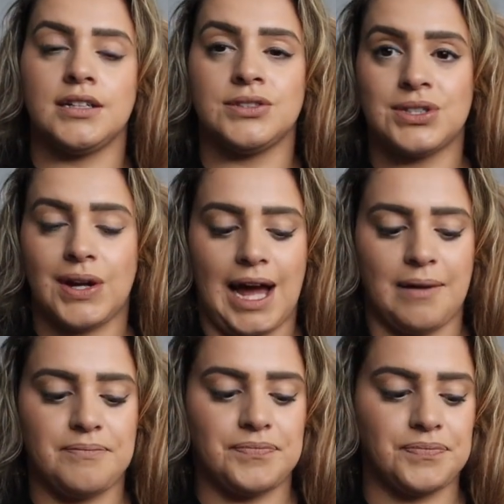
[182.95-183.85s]
So
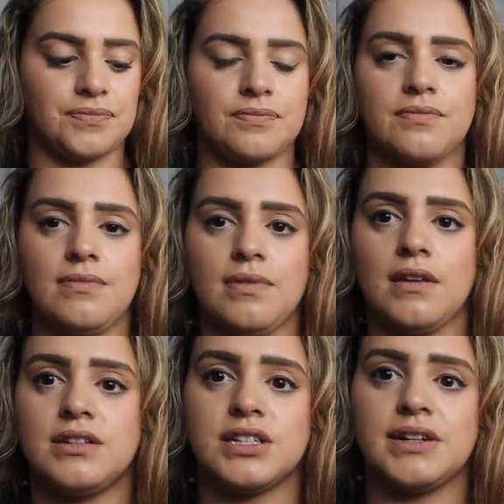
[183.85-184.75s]
yeah.
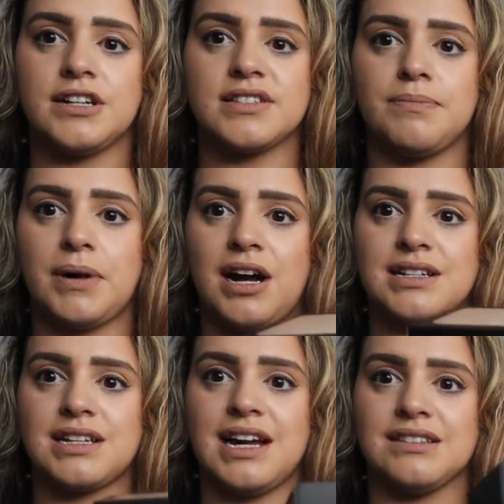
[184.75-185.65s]
So here's a
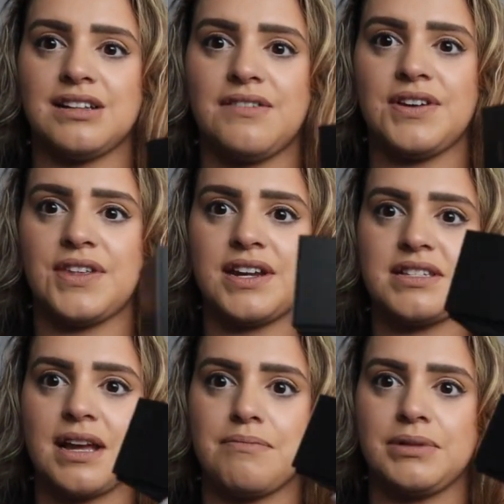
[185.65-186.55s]
box. I love it that
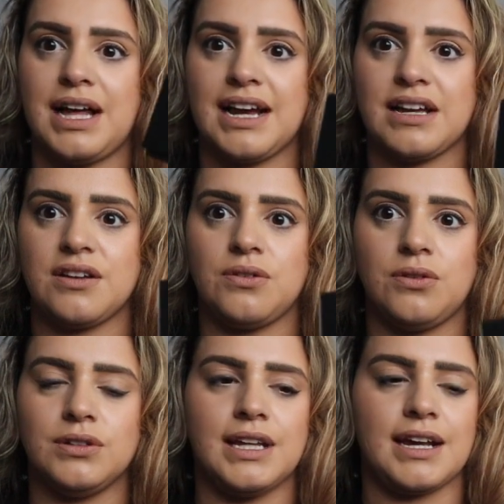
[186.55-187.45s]
it's like black and
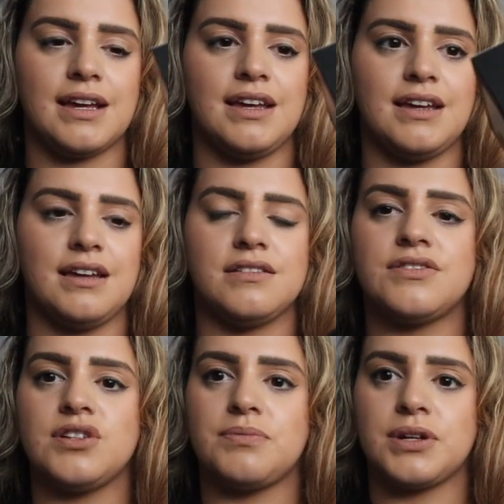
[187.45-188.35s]
gold, like
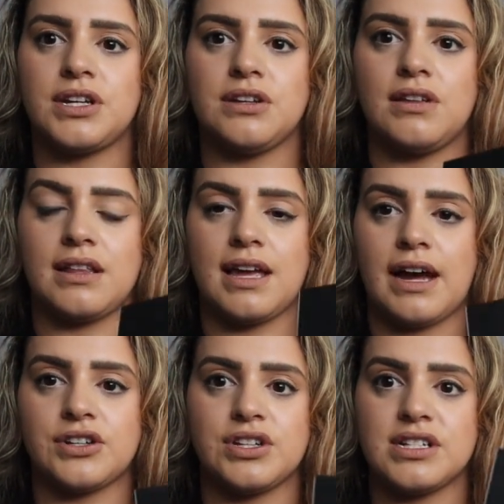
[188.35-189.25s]
super cute. Like they
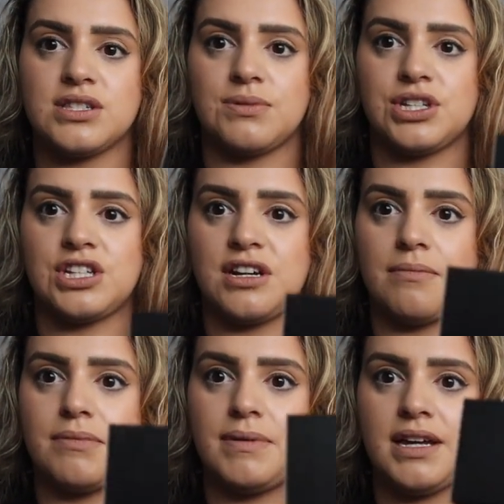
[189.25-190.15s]
actually switched it
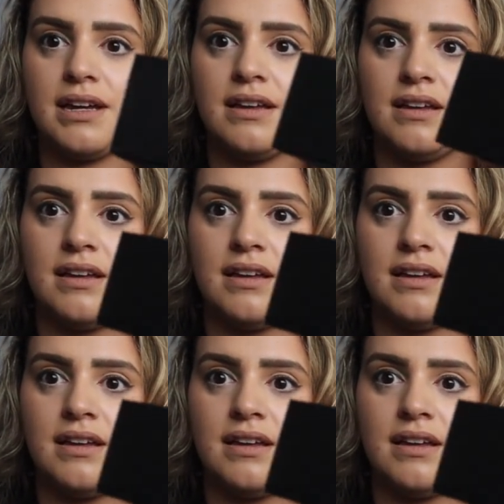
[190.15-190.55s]
up a bit.